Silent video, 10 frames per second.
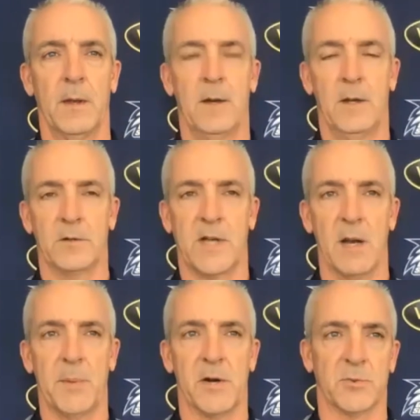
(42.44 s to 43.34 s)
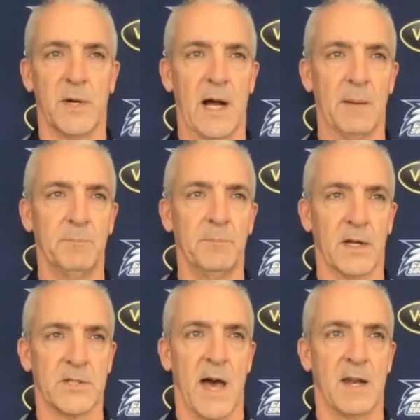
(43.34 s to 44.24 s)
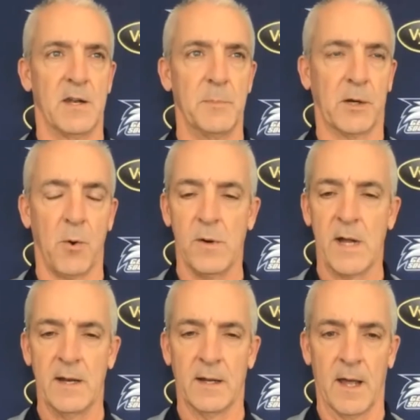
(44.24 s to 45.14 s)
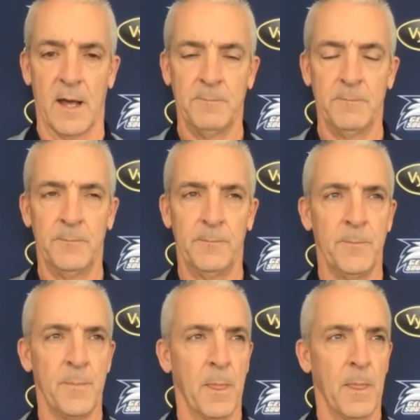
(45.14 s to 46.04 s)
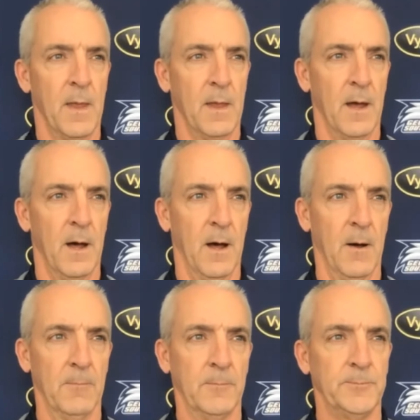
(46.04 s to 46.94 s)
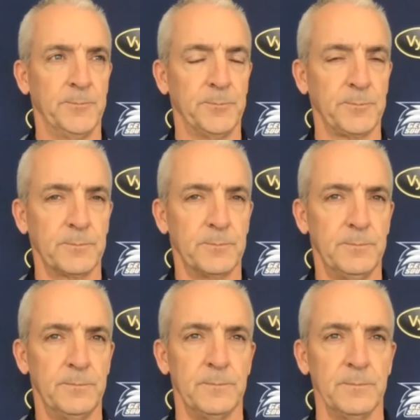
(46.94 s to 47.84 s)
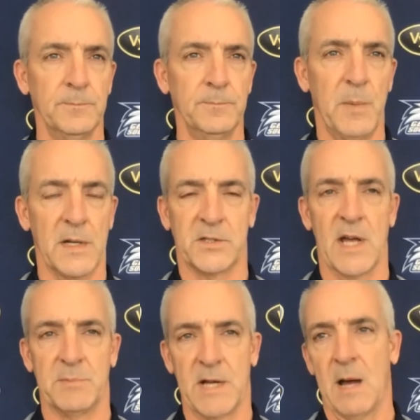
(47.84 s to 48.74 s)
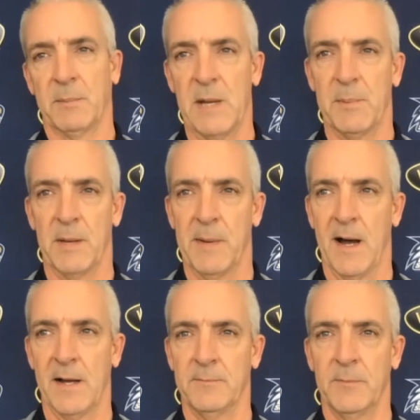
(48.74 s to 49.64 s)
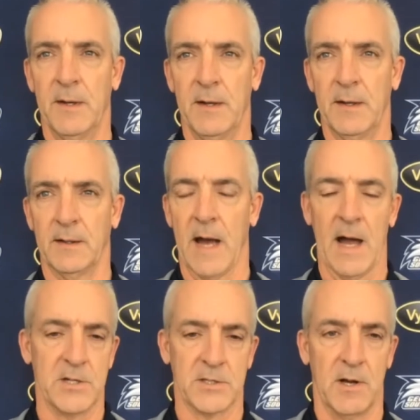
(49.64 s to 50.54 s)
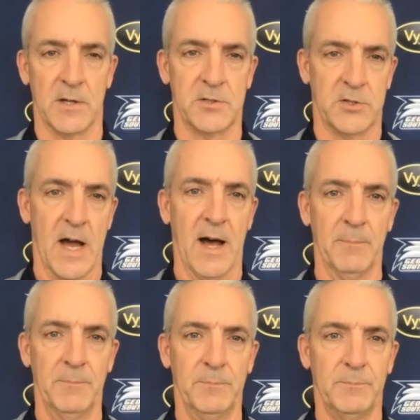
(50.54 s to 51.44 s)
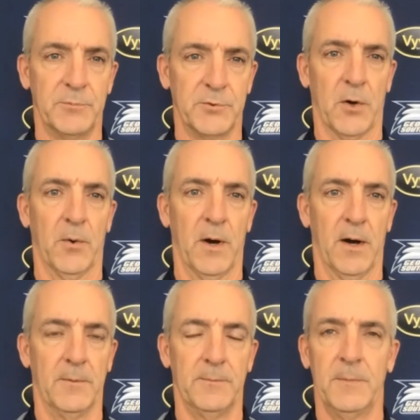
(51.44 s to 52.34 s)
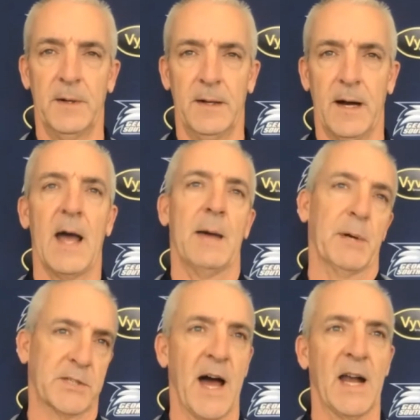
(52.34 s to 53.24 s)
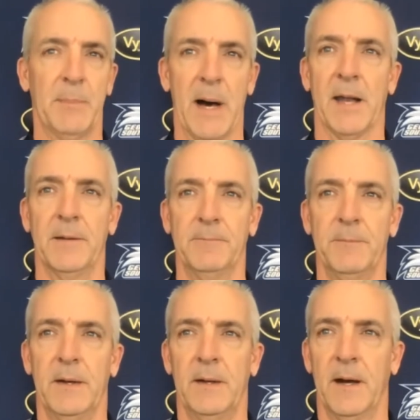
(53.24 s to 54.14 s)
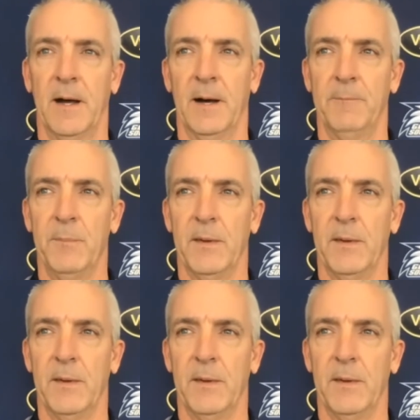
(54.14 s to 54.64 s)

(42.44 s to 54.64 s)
you know, it's kind of bittersweet. I'm excited to be coordinating again. Um, but at the same time, keeping in mind, guy just lost his job. So uh, I am excited about it. Uh,